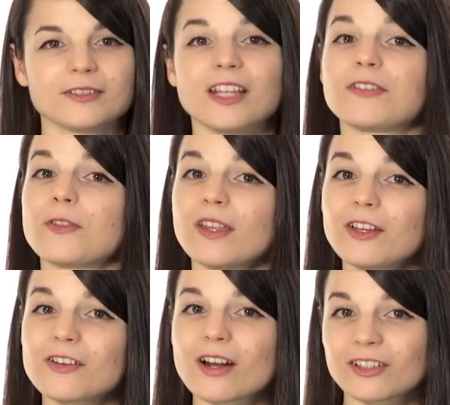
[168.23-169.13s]
If you
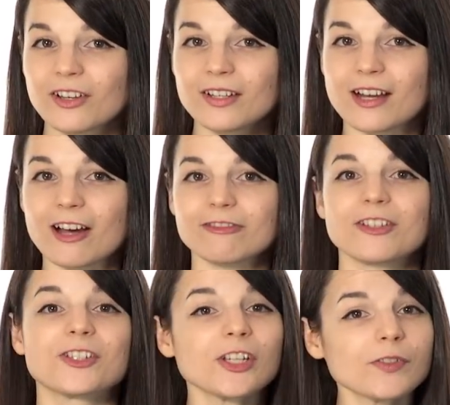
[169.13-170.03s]
think you're not good enough,
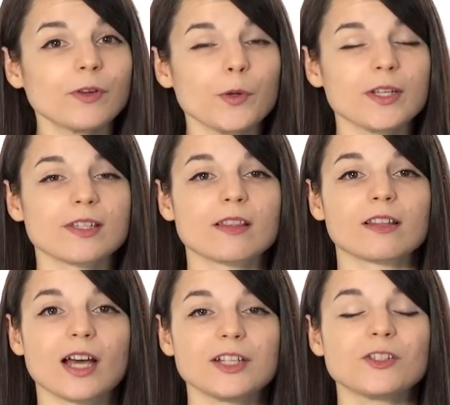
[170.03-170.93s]
just focus on the
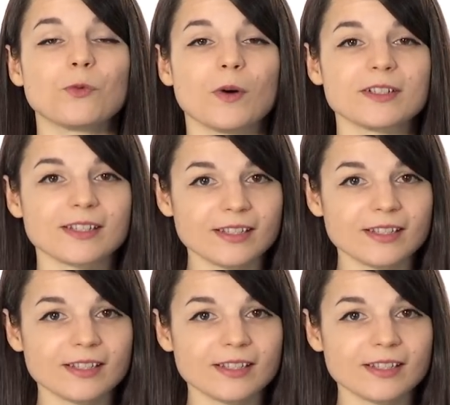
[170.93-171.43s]
lines you want to